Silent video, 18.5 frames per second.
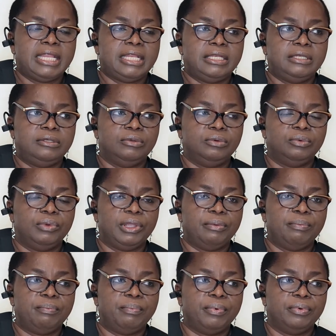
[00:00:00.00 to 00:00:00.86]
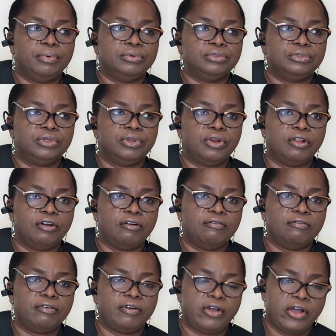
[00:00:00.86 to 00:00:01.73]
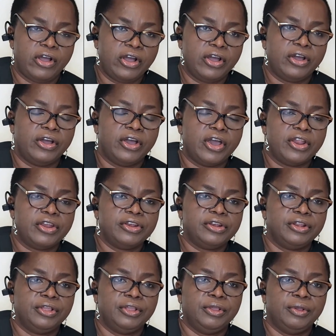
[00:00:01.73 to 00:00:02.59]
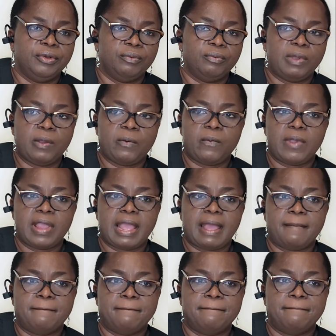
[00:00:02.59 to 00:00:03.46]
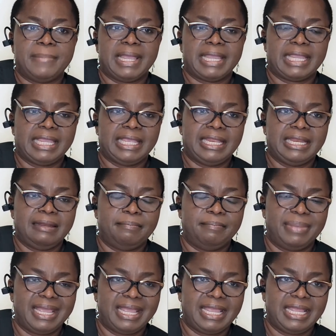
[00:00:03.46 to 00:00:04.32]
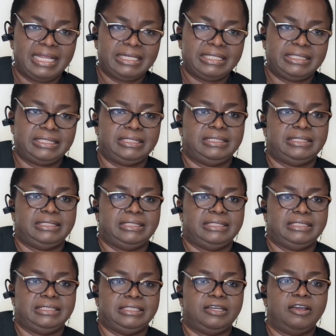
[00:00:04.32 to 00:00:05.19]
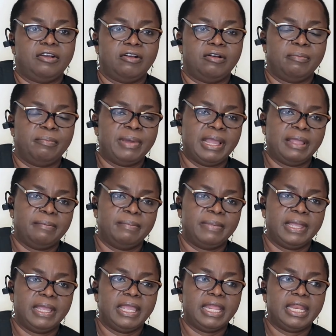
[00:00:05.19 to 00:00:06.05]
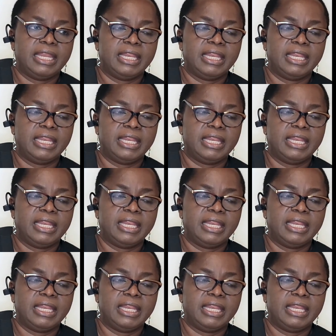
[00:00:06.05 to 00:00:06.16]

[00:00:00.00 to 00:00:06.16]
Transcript: do we put glove on when we are making beds, occupied bed?